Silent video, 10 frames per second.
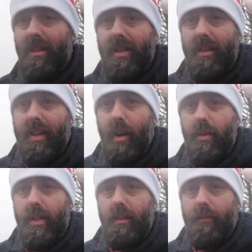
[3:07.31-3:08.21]
take the
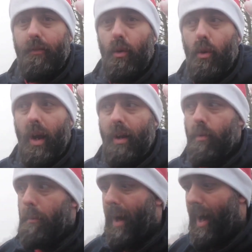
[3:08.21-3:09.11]
garage in for a
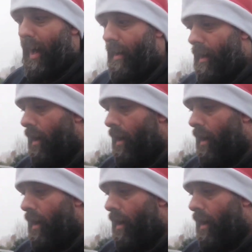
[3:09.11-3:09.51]
repair